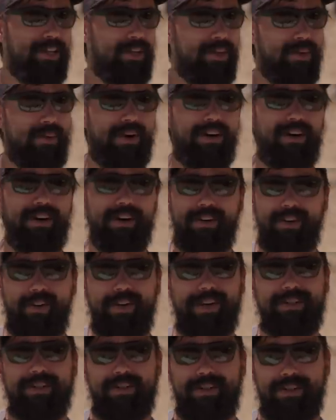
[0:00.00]
you are
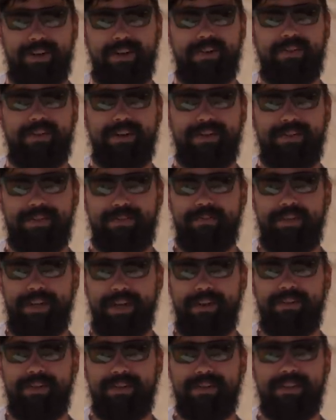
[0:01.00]
going to know that, be
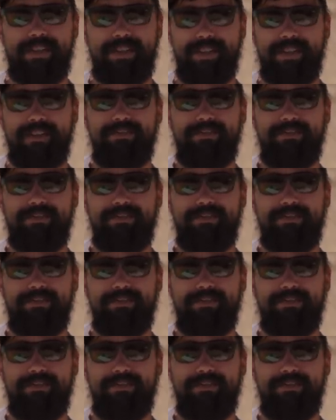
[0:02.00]
able to see the